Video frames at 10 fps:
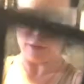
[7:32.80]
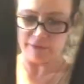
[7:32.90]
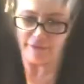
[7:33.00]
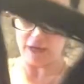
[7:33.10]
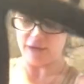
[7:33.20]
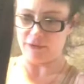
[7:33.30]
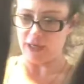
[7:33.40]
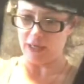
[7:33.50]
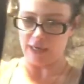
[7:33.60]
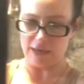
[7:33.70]
a friend
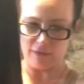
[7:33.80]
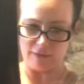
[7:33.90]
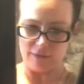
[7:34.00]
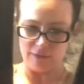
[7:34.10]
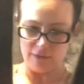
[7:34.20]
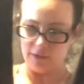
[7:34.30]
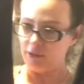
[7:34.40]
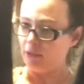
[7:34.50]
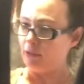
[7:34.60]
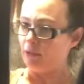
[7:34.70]
right now.
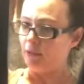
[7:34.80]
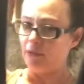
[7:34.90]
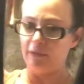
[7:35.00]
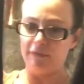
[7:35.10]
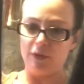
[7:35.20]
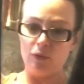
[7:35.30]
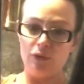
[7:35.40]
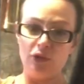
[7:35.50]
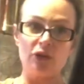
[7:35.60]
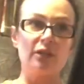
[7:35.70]

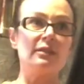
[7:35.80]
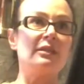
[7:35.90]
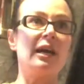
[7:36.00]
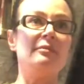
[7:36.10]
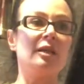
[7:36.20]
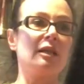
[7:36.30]
Phone your consignment